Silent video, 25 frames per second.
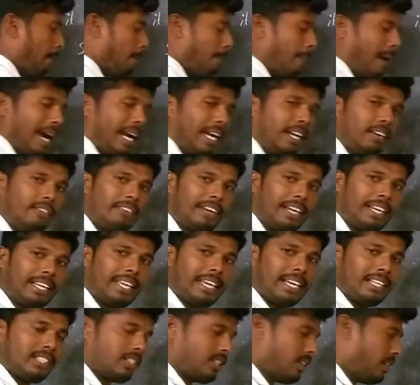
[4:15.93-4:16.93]
0.5
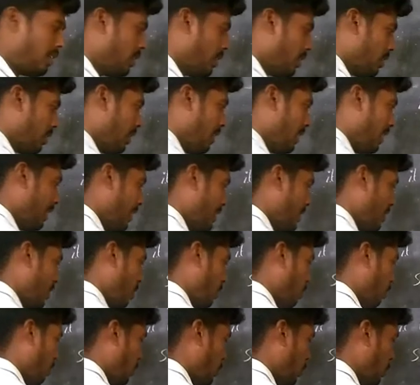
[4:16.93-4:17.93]
kg. That is
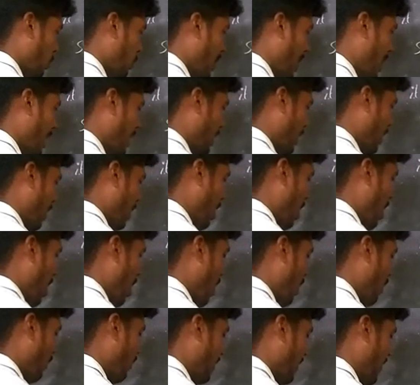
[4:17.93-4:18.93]
equal to what?
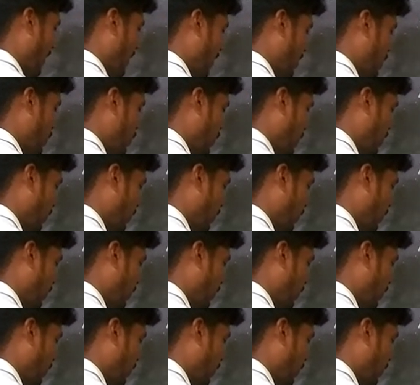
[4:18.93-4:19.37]
Half kg.